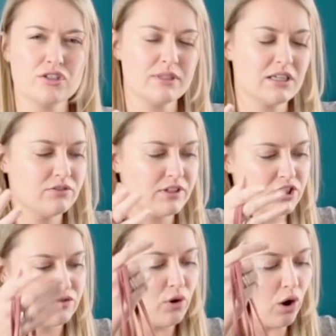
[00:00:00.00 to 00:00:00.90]
something I
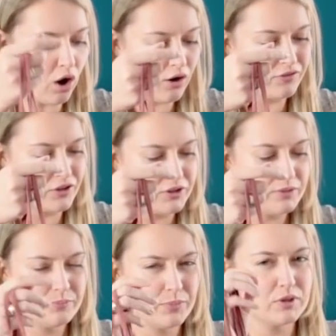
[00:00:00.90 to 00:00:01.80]
reach for
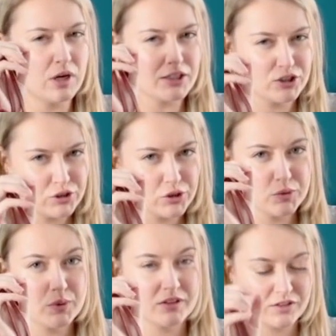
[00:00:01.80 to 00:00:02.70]
often, but I do